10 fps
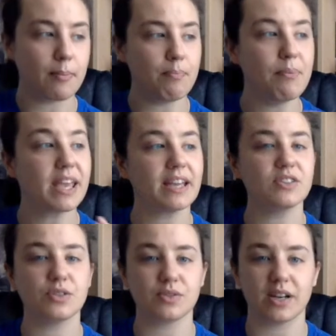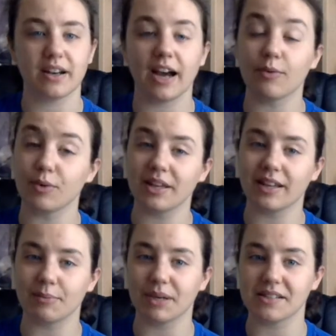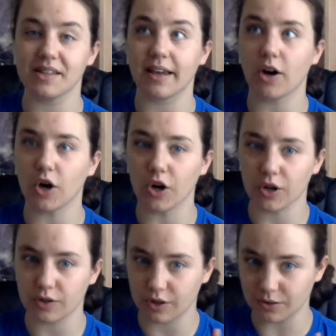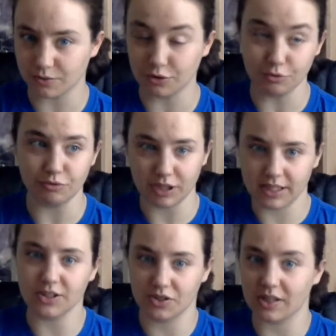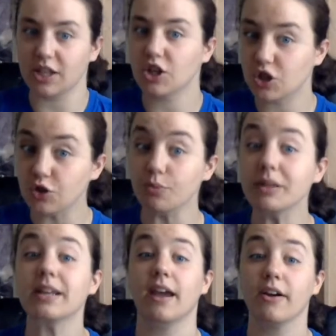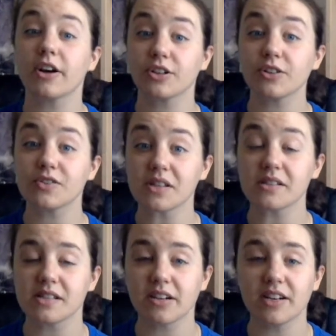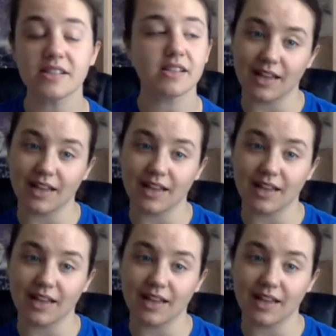Mick and Susana I really like because they are the two really just like human characters in the series.